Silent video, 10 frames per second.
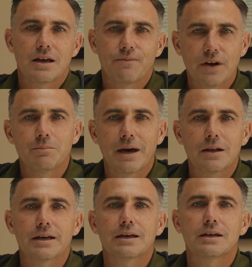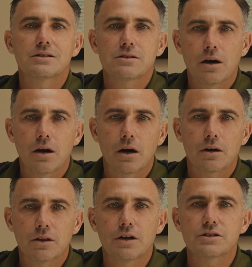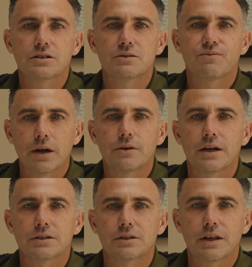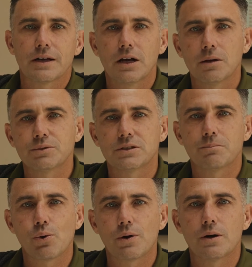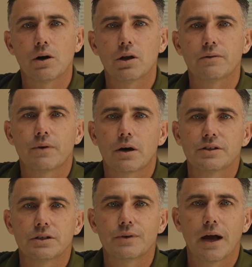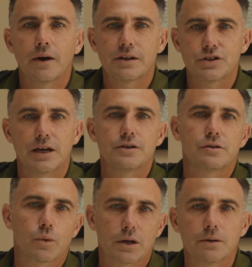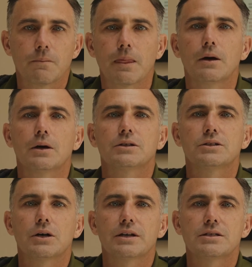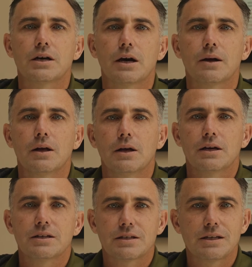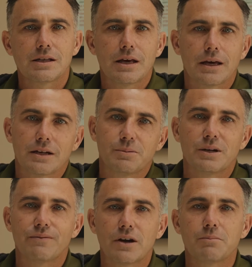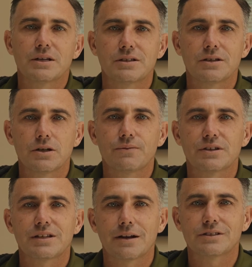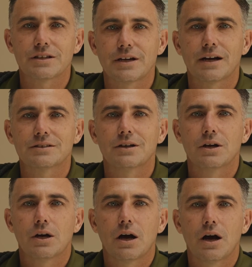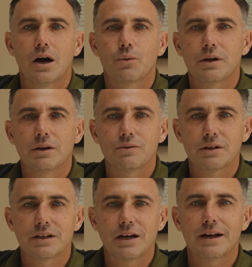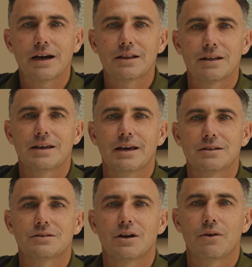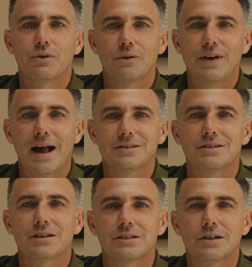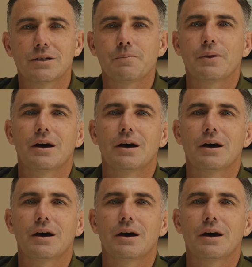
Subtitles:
fundamentally, it's our largest fundraiser that helps support all of our year-round education work. So it's a key thing, and it's been a very busy year for San Jose Jazz. We really got out of the gates real fast this year.